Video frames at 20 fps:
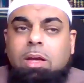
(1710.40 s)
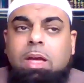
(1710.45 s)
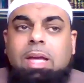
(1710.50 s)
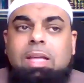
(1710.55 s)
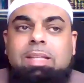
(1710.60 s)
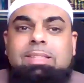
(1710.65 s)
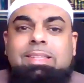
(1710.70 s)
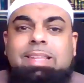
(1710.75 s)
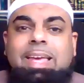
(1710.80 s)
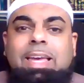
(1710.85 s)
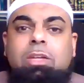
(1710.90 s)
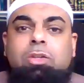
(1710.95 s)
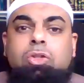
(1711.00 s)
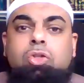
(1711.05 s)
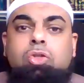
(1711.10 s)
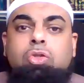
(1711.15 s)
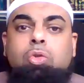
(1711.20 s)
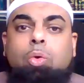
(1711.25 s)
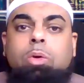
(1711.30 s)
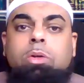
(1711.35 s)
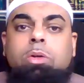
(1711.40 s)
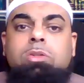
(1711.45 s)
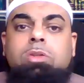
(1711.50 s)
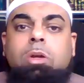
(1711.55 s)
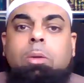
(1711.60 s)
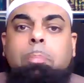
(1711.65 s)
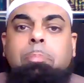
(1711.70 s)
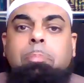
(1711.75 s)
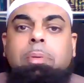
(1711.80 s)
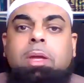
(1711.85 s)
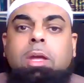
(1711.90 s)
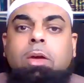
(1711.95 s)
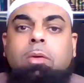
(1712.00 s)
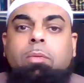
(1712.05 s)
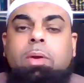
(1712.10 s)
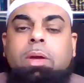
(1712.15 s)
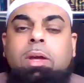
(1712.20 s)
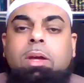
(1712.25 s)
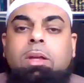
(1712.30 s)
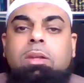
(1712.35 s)
it's a shorter
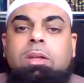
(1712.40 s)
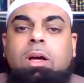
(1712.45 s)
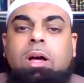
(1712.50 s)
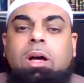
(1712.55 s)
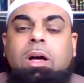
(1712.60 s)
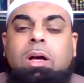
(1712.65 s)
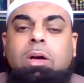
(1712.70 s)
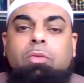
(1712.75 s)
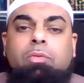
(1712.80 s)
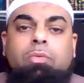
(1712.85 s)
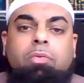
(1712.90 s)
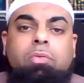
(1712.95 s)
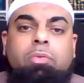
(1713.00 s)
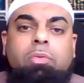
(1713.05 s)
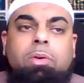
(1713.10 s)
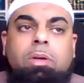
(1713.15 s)
period of